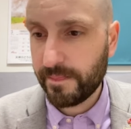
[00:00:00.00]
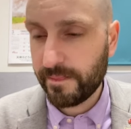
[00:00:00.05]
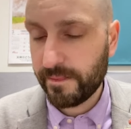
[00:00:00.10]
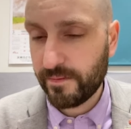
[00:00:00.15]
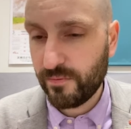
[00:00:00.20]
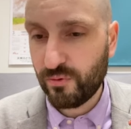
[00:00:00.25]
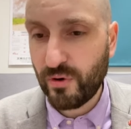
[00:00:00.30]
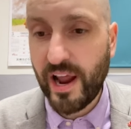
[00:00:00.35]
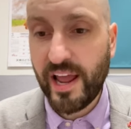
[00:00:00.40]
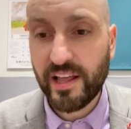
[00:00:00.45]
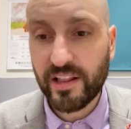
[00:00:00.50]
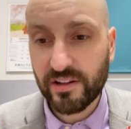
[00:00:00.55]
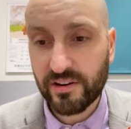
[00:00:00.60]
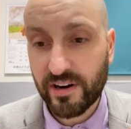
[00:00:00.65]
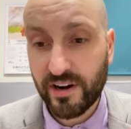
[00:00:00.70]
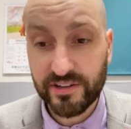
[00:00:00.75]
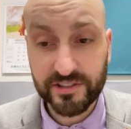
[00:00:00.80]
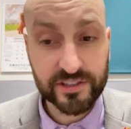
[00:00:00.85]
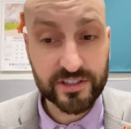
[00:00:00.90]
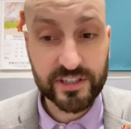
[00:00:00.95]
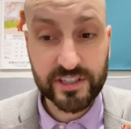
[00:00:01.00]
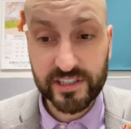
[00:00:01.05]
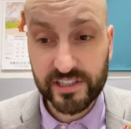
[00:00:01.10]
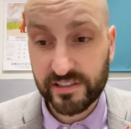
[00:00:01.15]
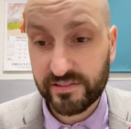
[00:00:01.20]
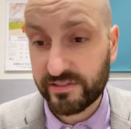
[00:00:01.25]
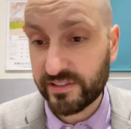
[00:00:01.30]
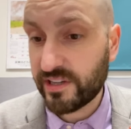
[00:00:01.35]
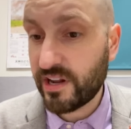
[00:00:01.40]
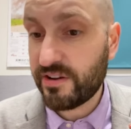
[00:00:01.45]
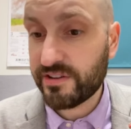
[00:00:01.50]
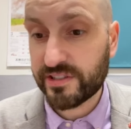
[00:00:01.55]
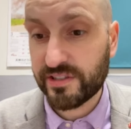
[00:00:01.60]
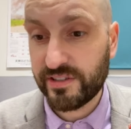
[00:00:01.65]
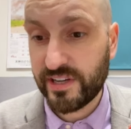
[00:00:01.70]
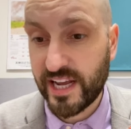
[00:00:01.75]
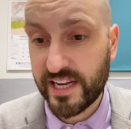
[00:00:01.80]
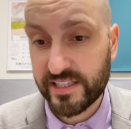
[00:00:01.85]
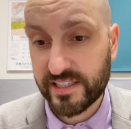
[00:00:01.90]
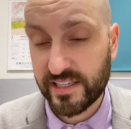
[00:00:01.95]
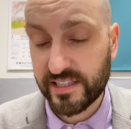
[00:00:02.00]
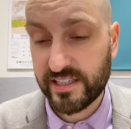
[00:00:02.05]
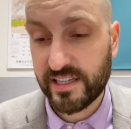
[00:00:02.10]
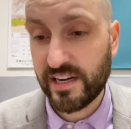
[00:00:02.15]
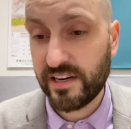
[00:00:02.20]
Wrangler alternative is also nice, because